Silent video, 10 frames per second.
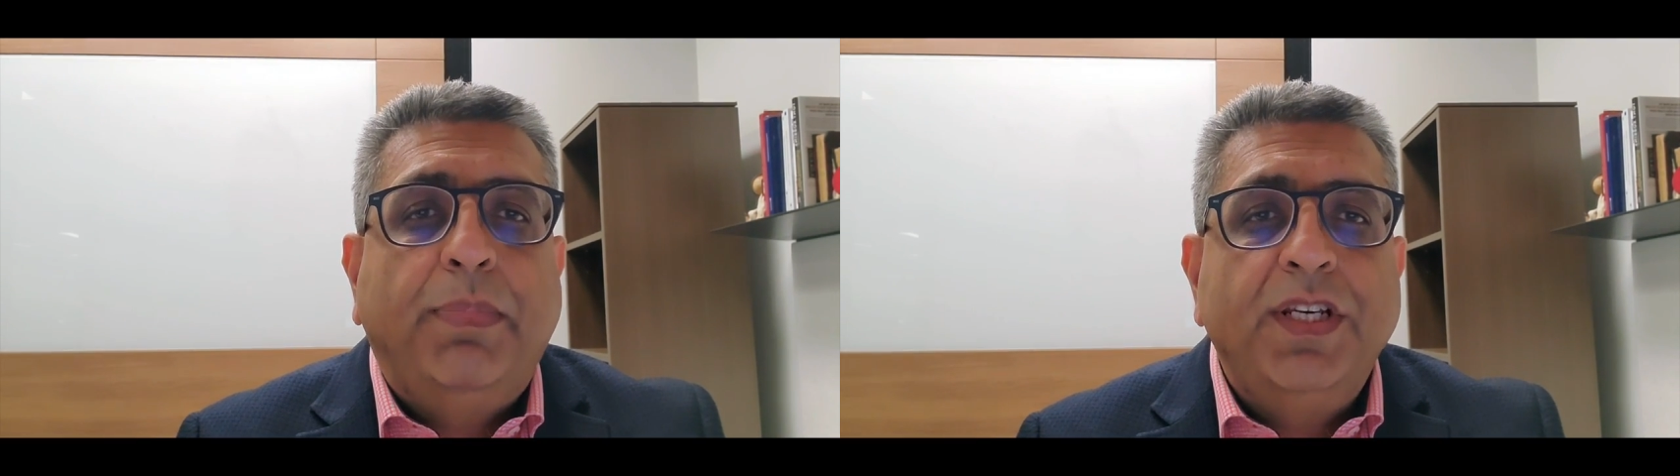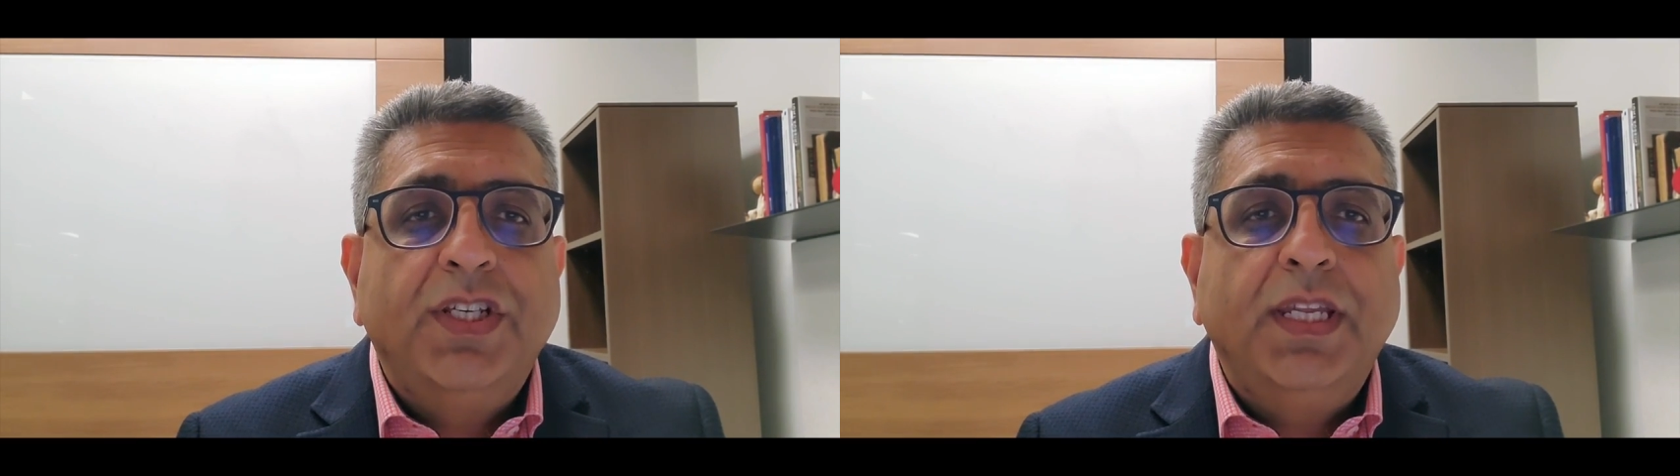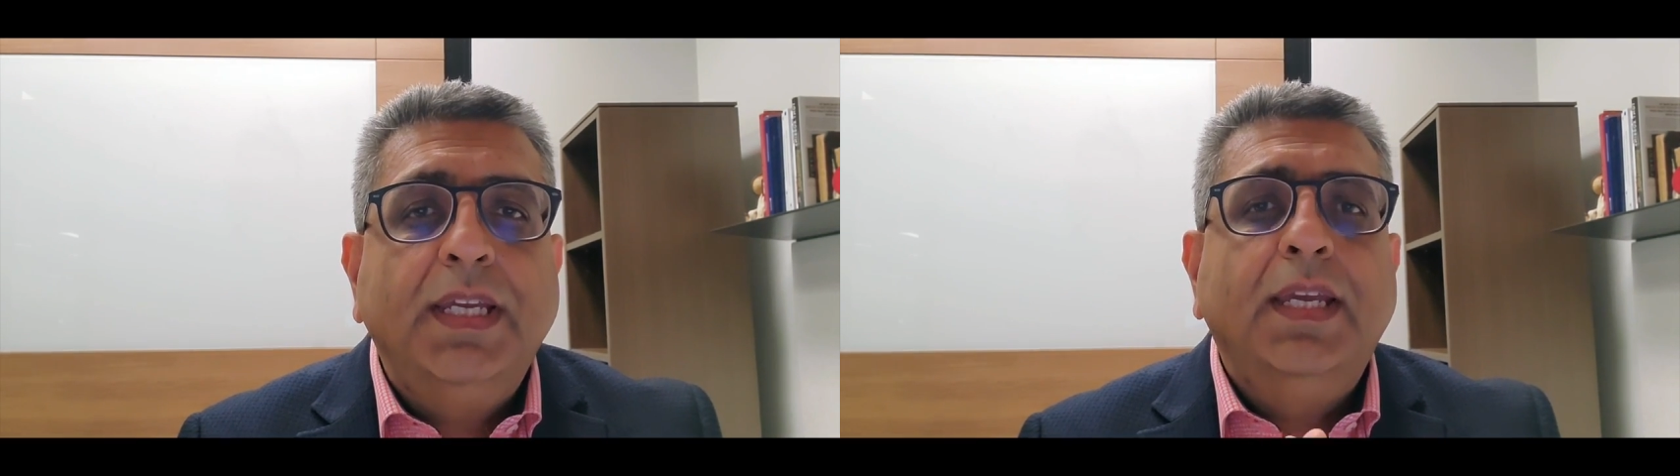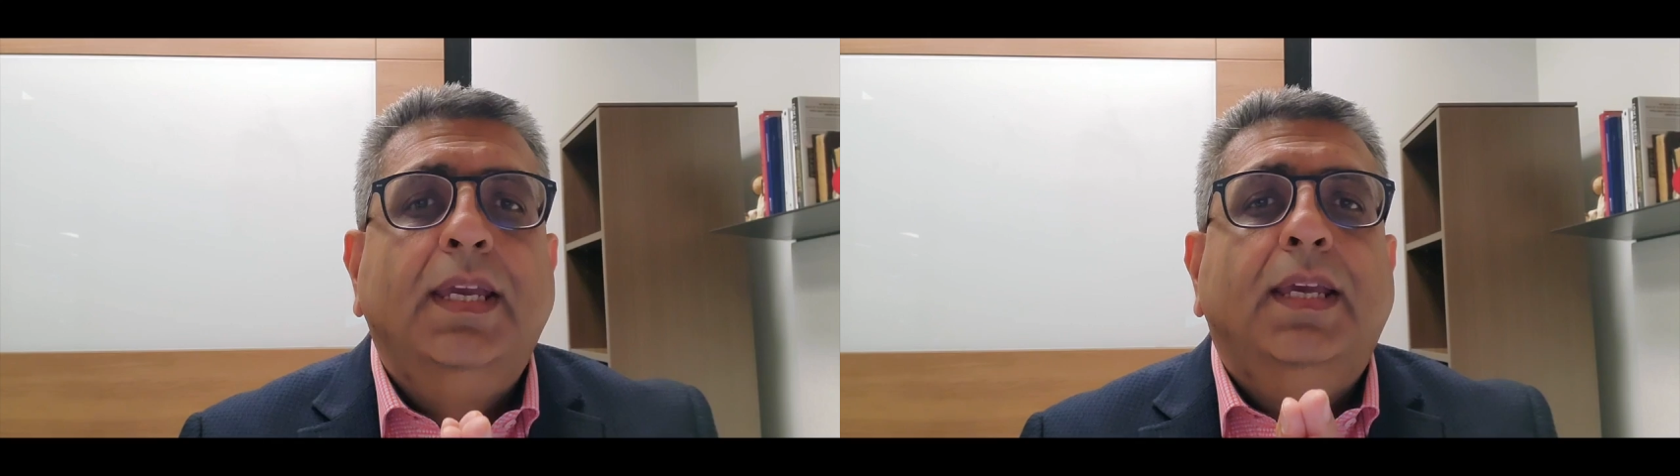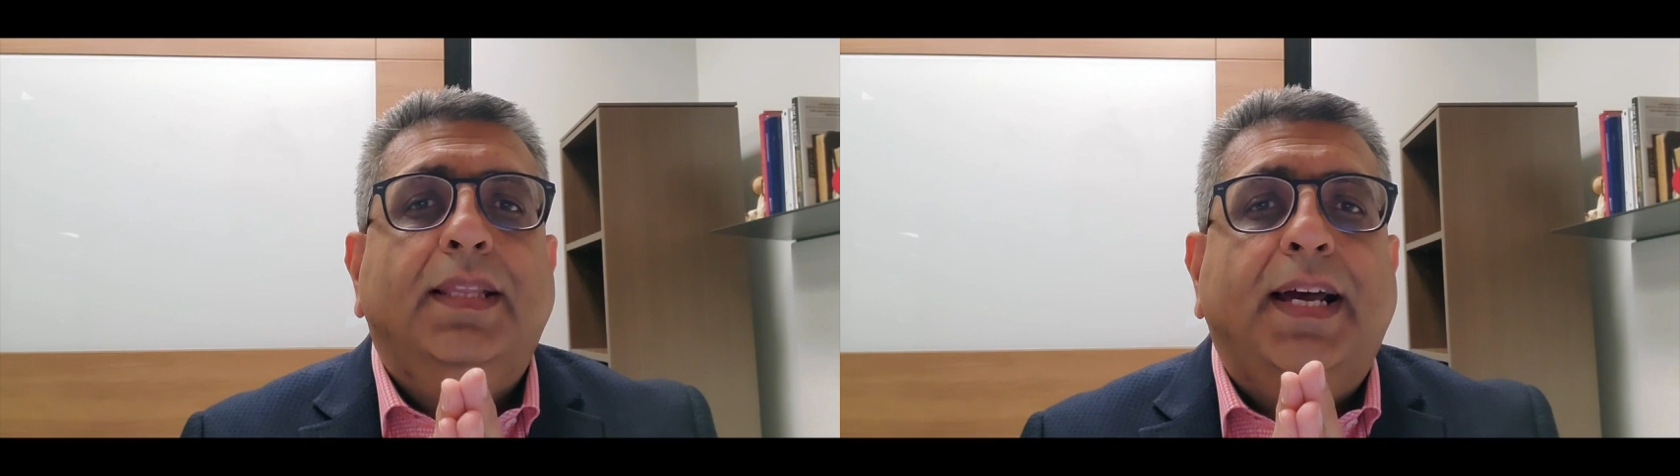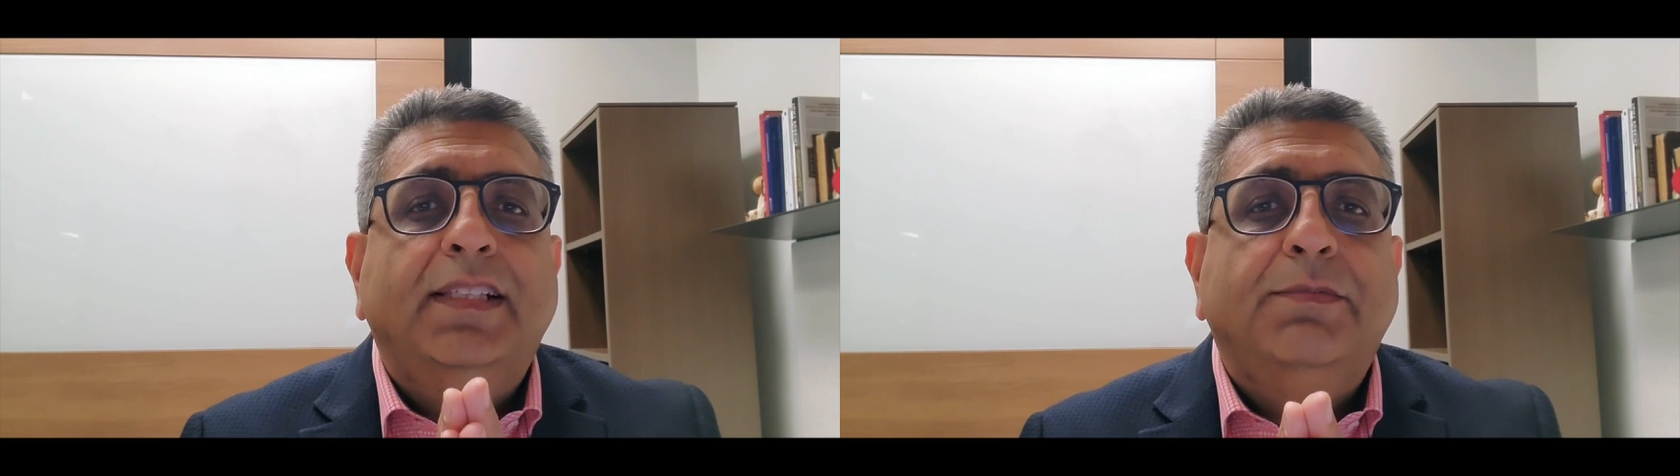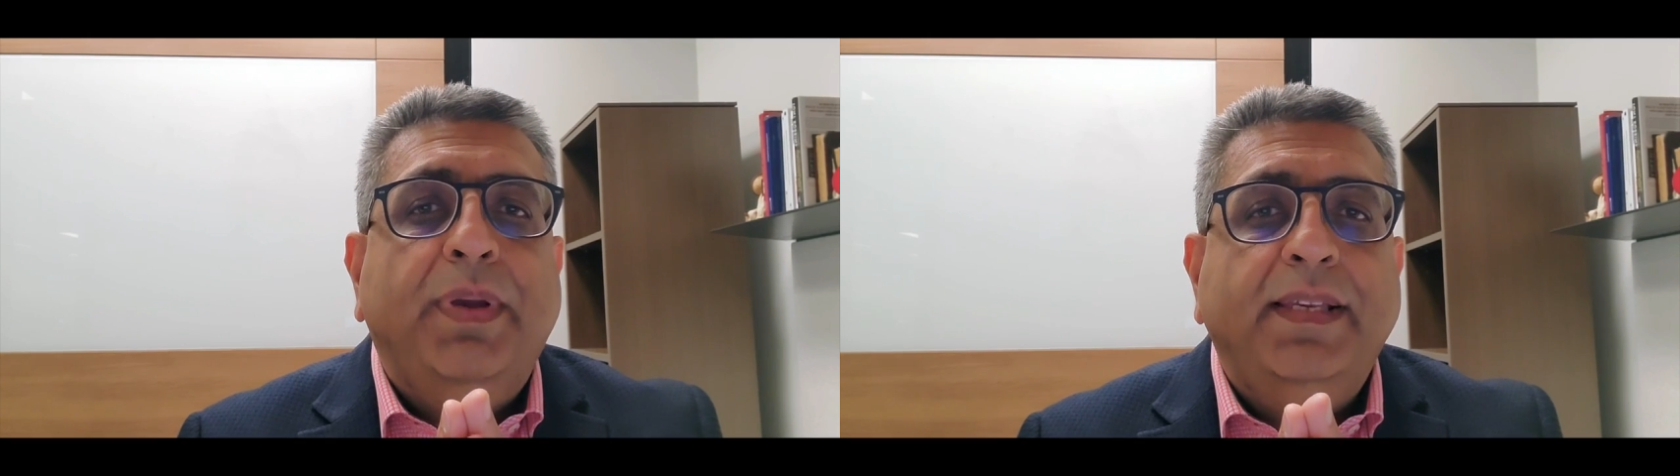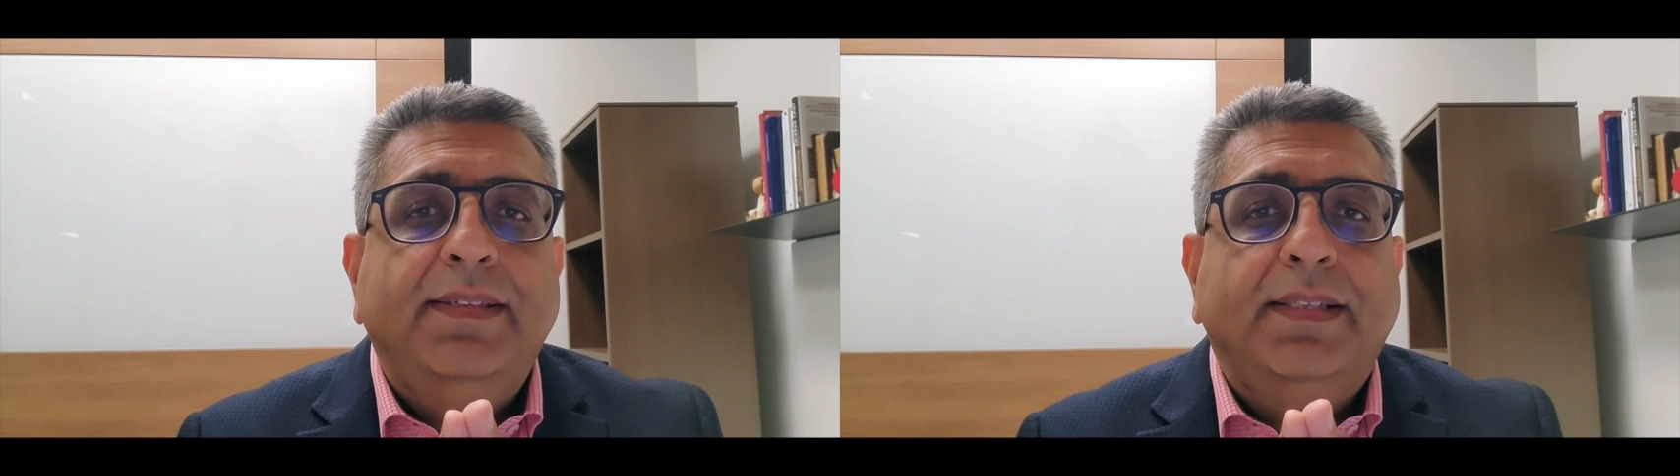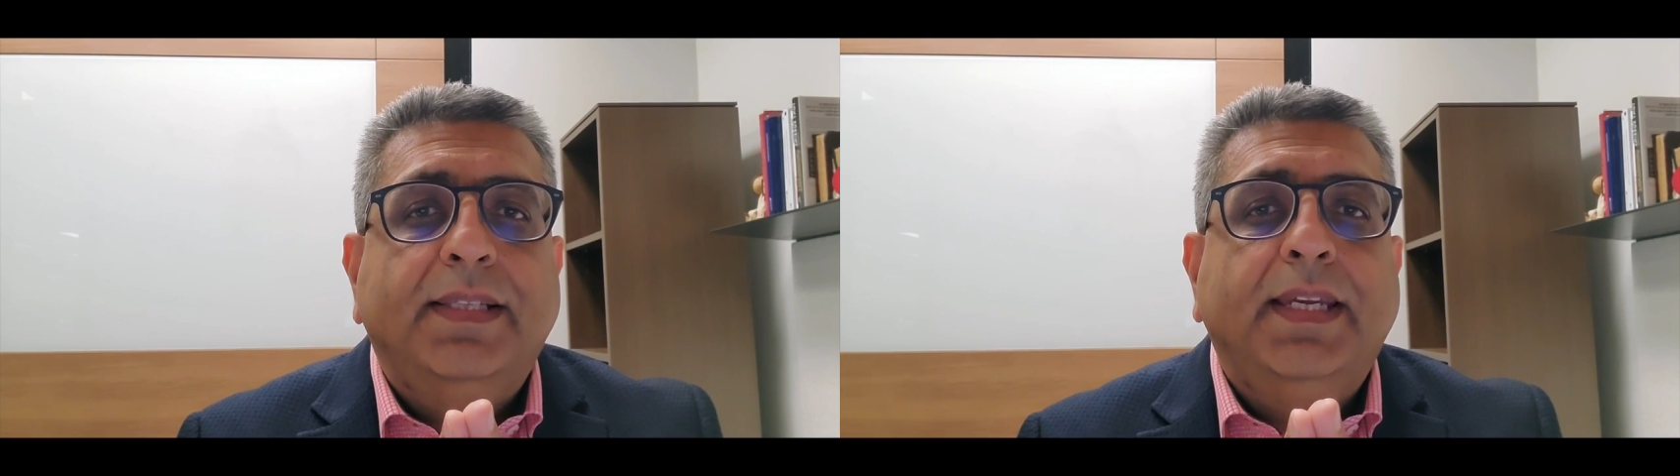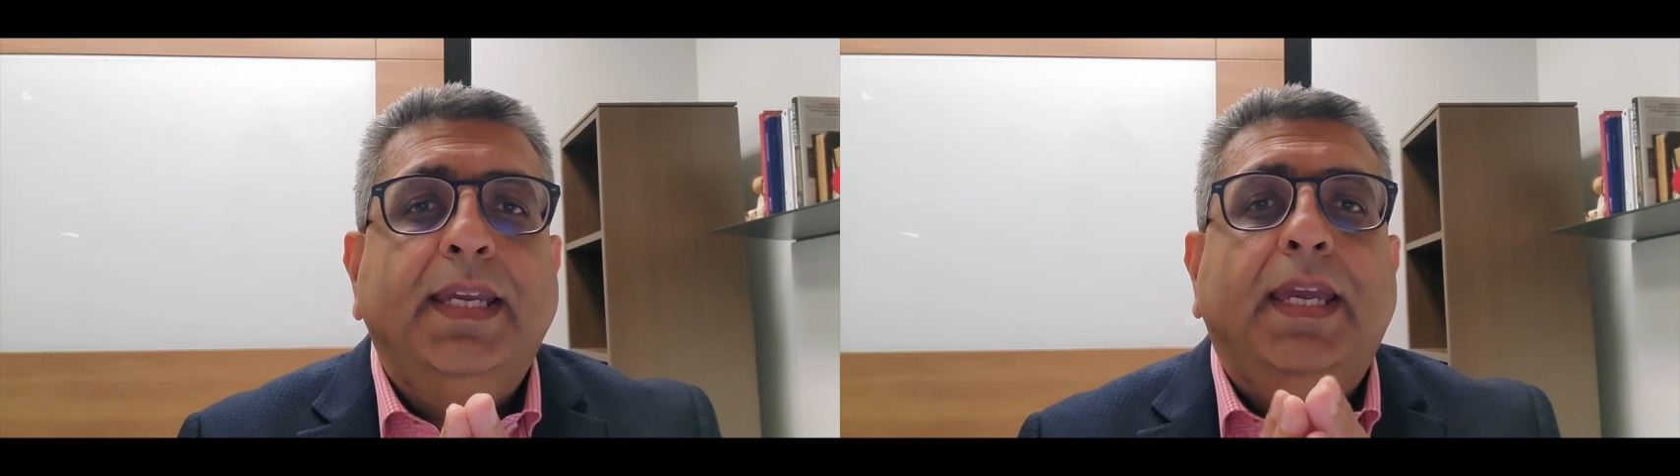budgeting, that's
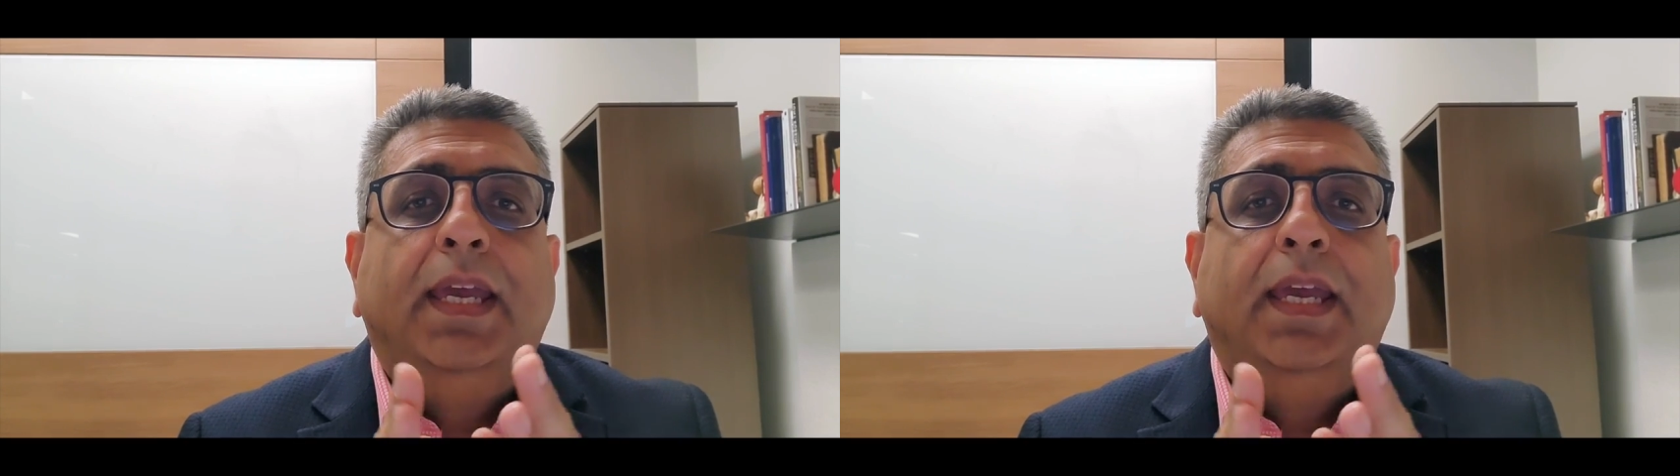basically